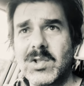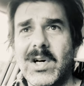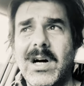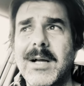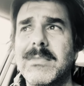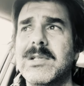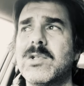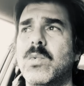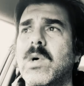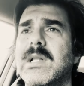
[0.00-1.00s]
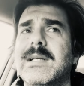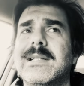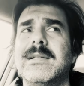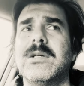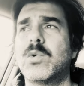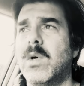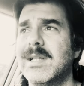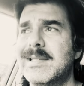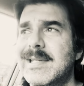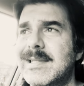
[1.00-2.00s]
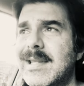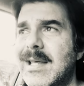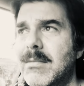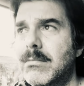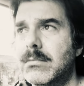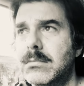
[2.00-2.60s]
timeless quality to them.